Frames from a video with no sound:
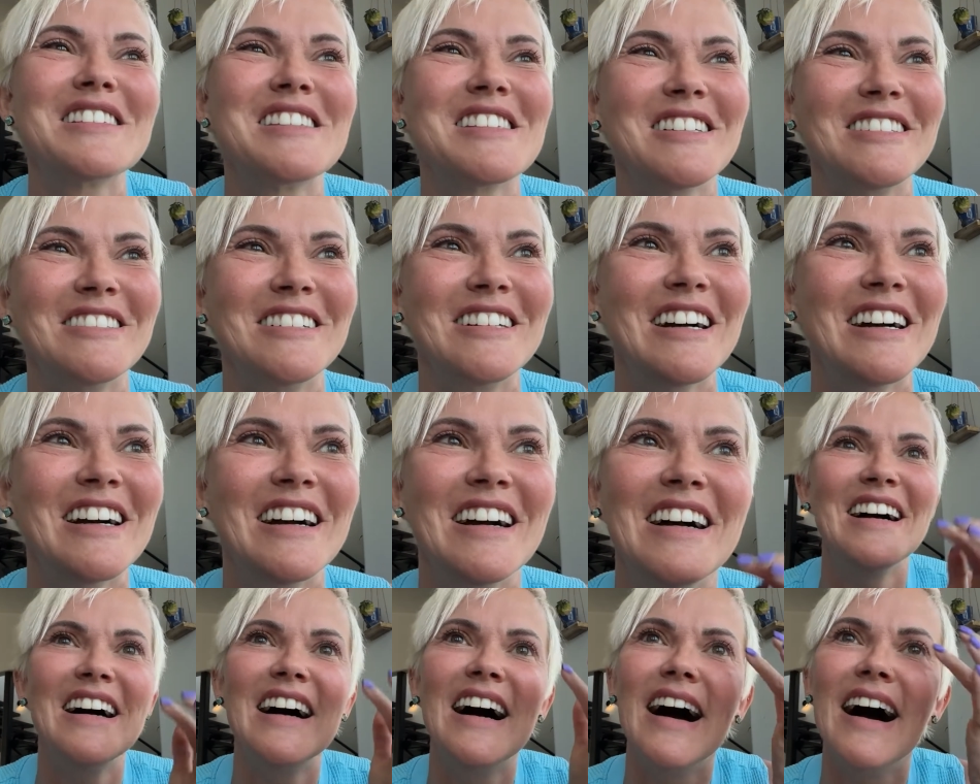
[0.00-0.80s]

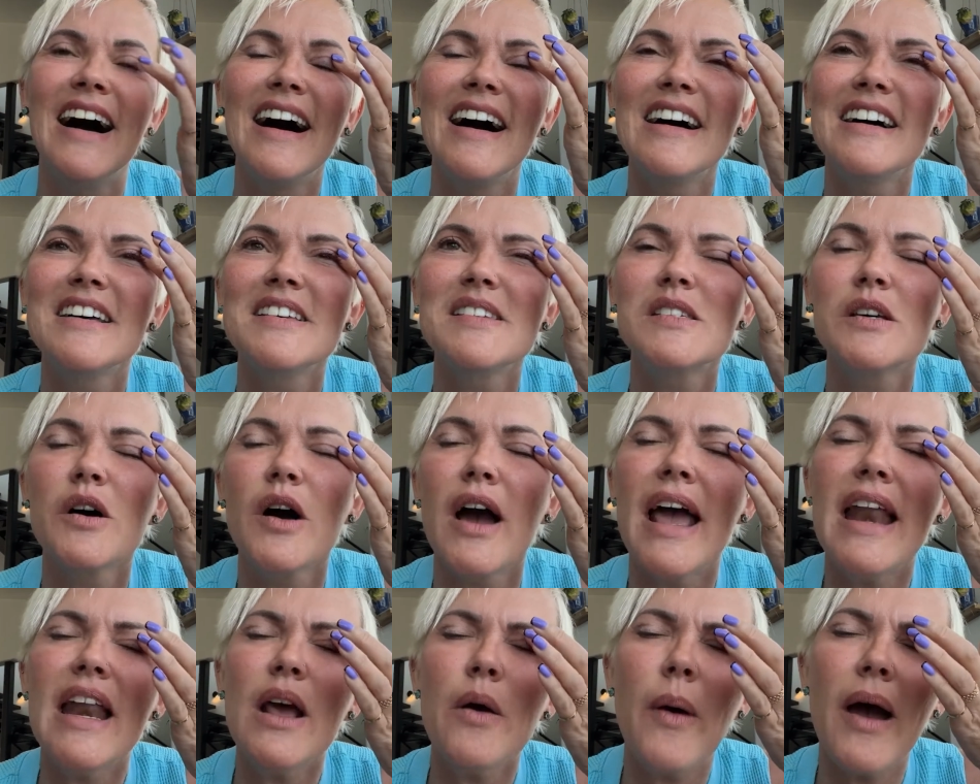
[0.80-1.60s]
So
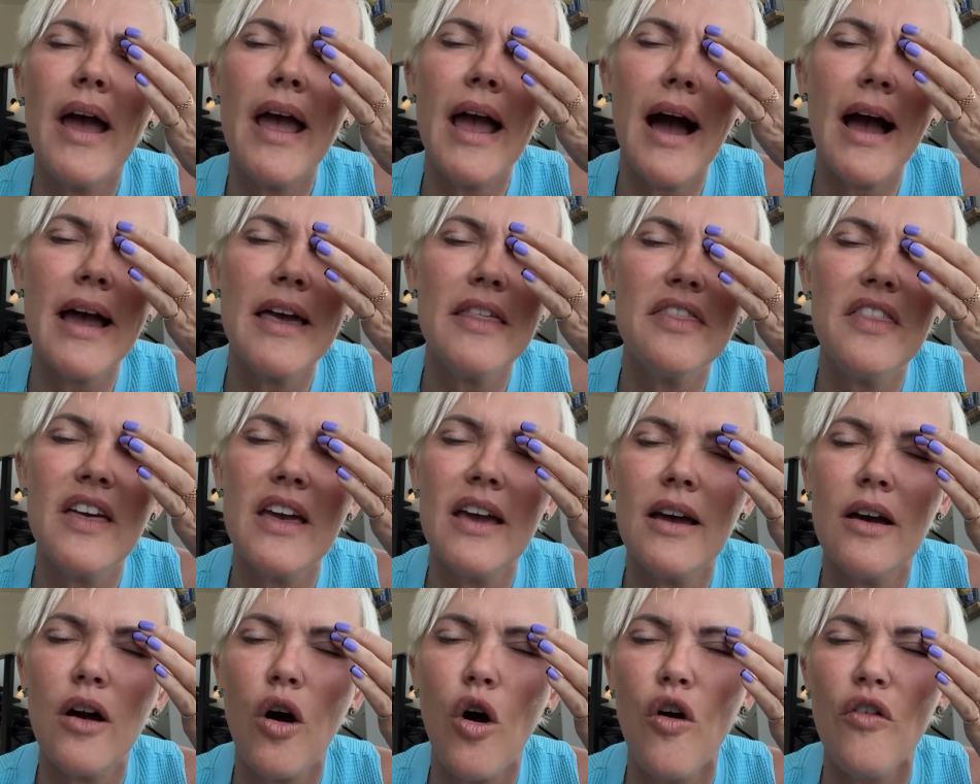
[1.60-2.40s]
anyway, I
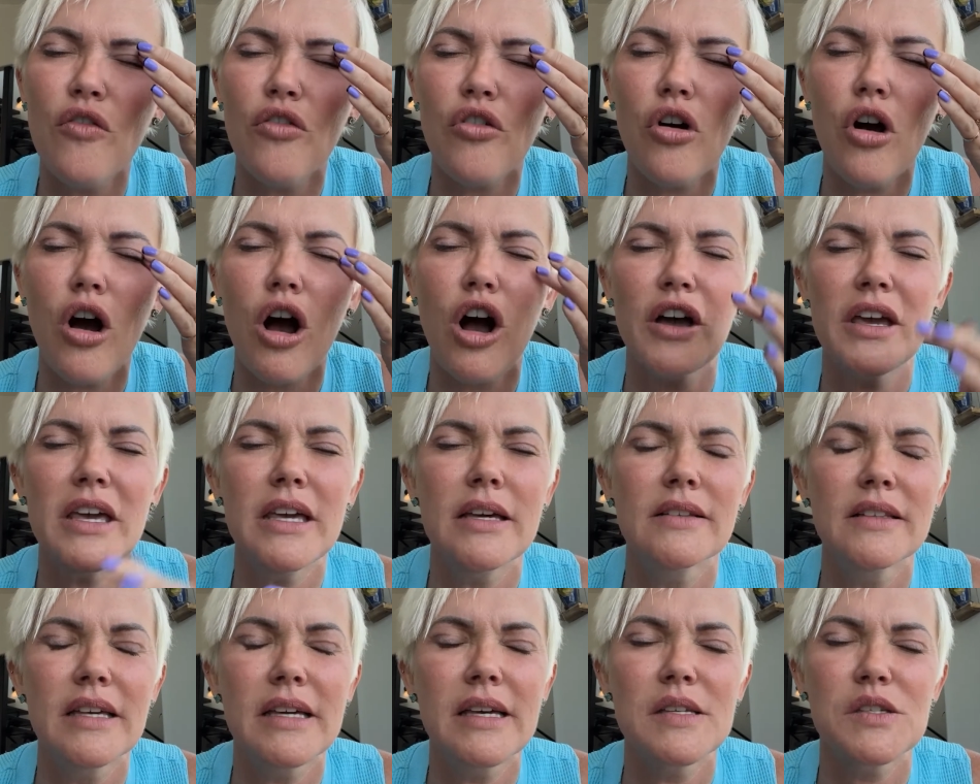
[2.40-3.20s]
think overall
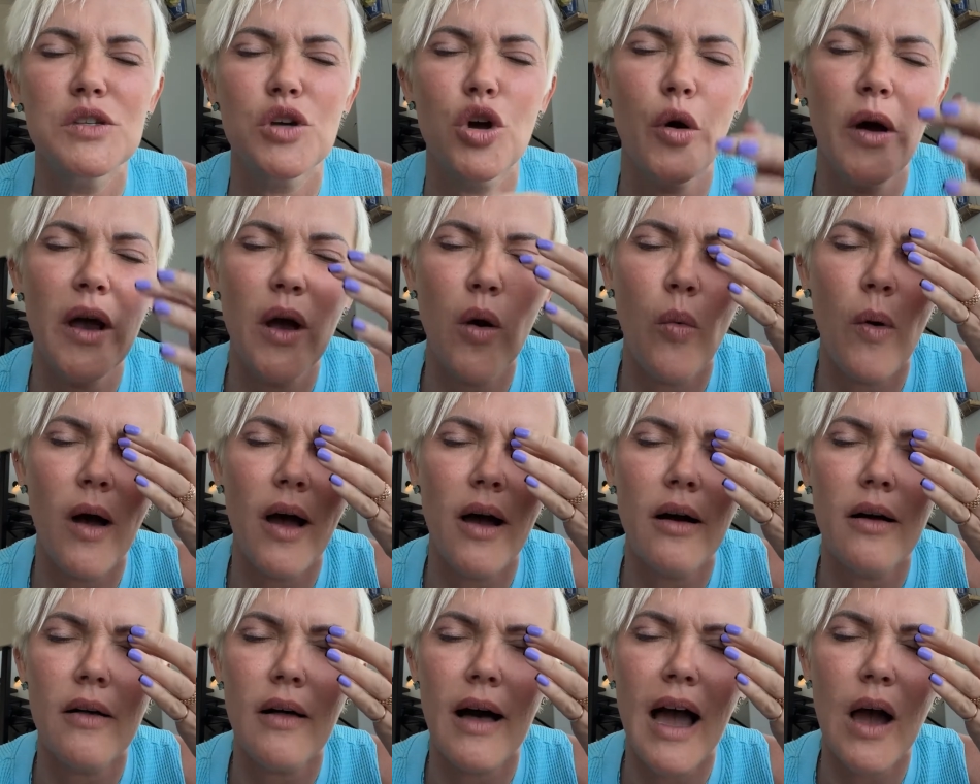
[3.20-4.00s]
healing is going
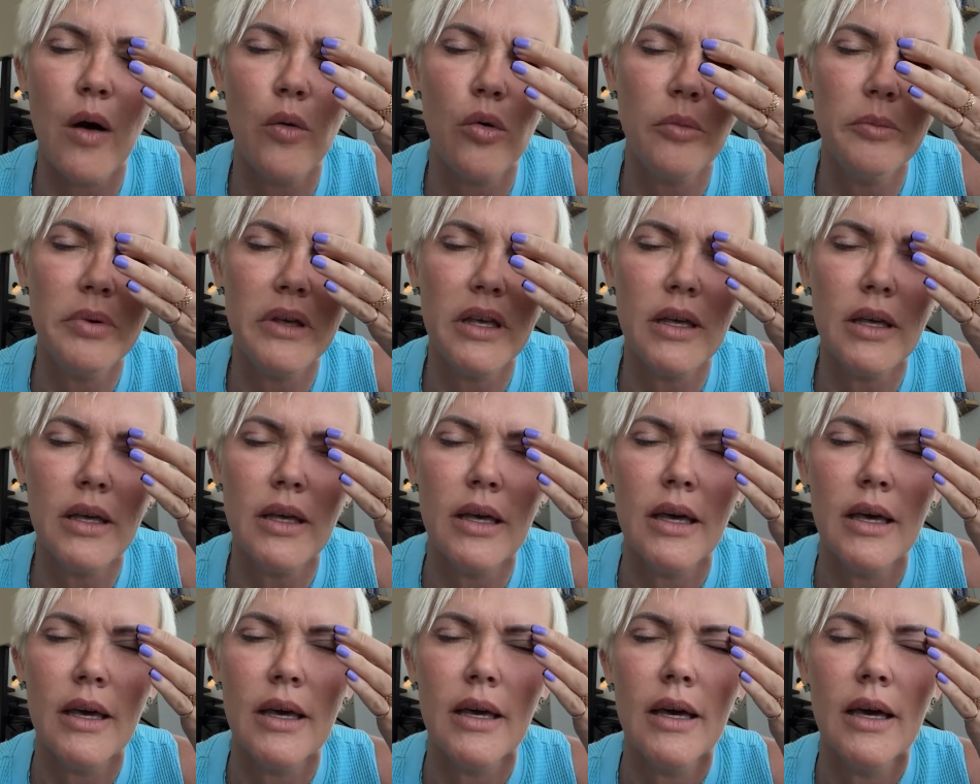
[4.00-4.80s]
well. I will
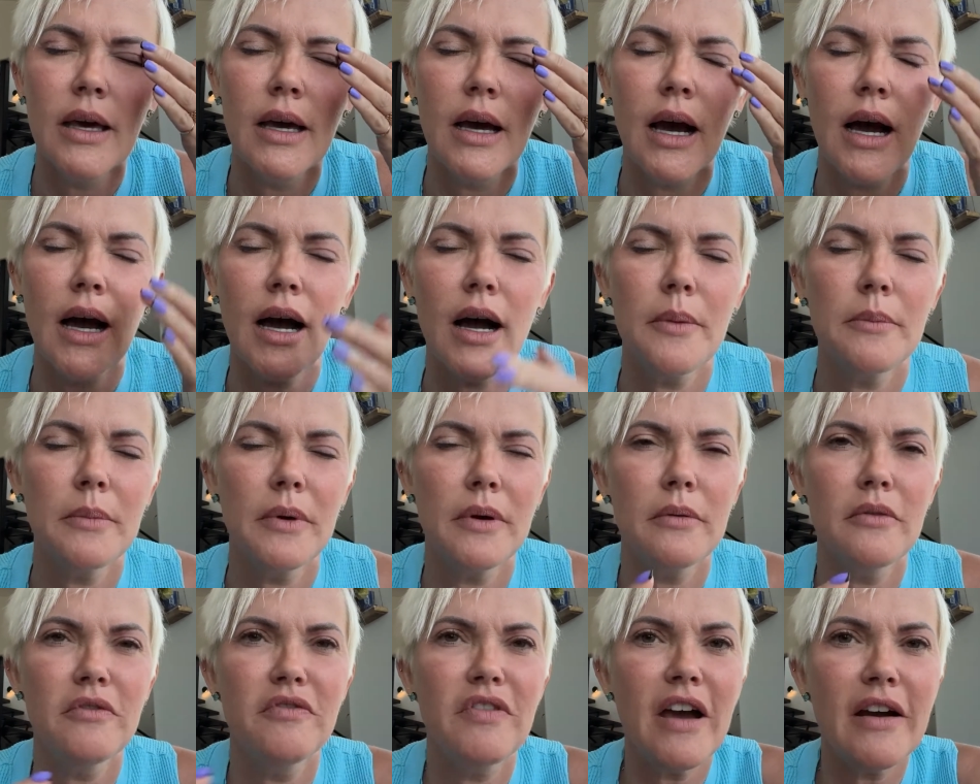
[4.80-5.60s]
be
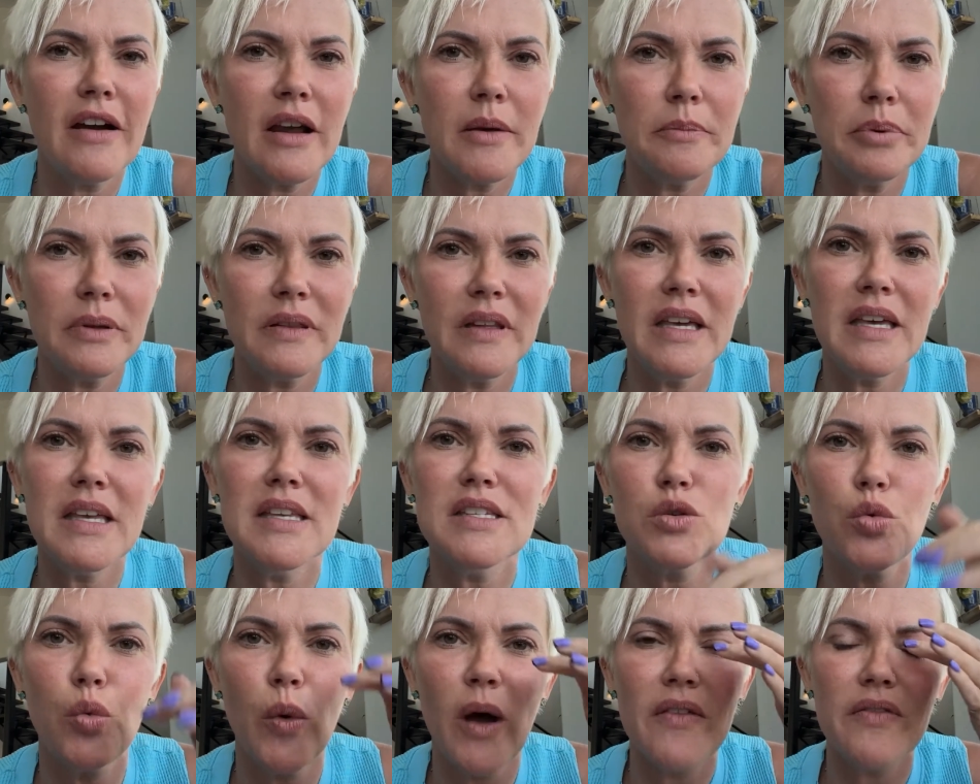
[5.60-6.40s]
very
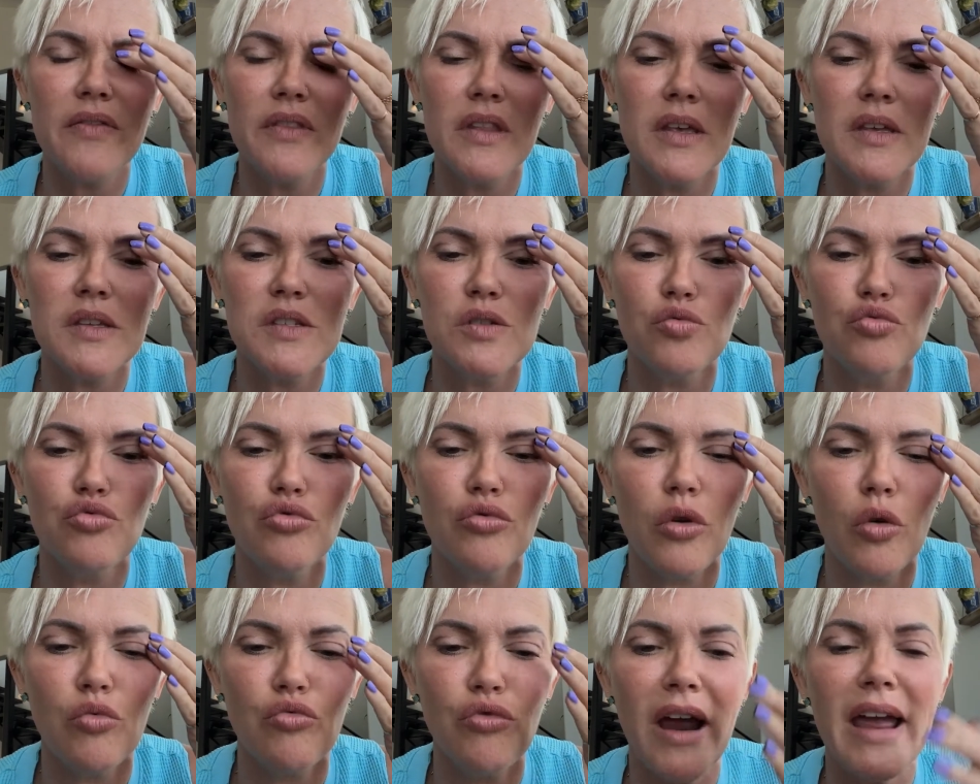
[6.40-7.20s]
pleased when this
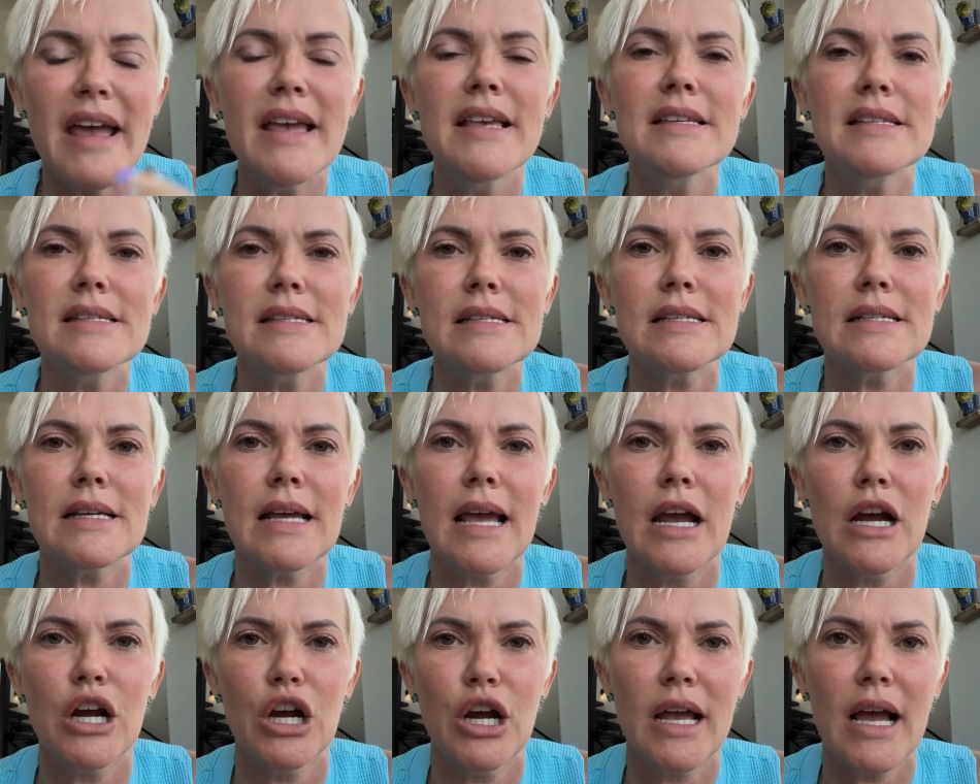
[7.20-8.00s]
raised
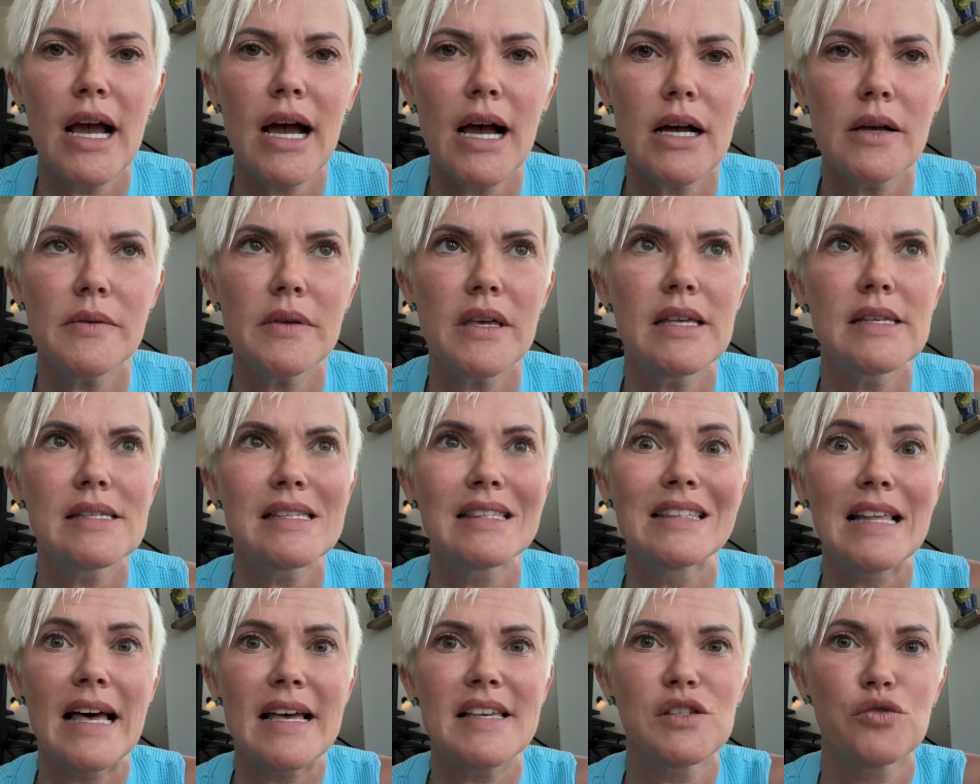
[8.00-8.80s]
area is
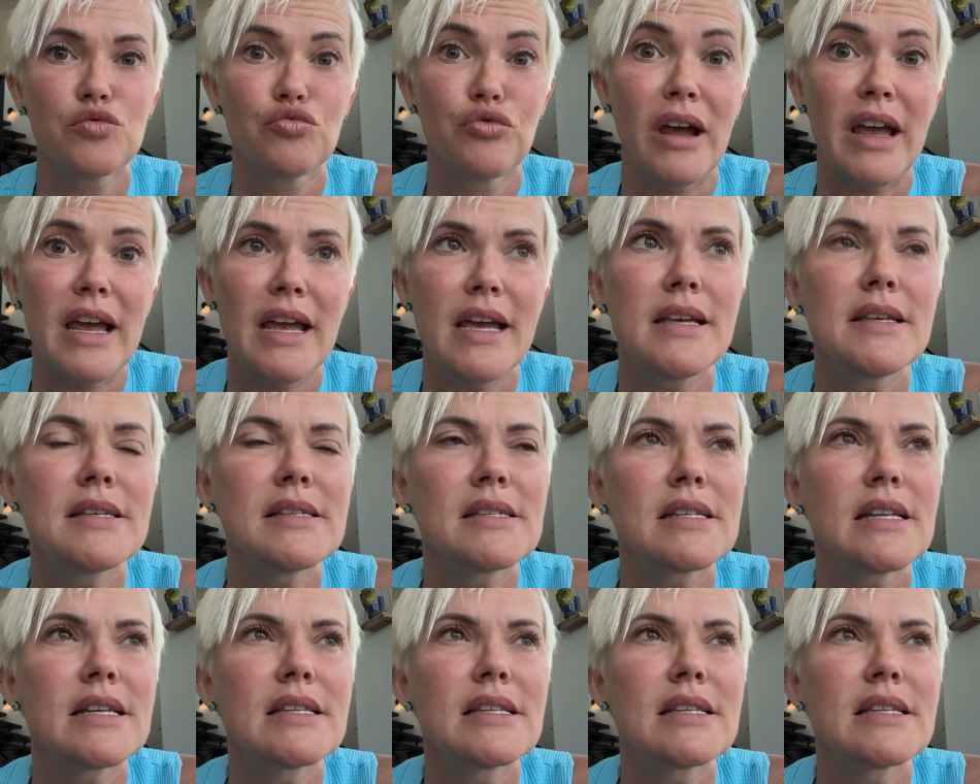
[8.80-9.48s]
less raised.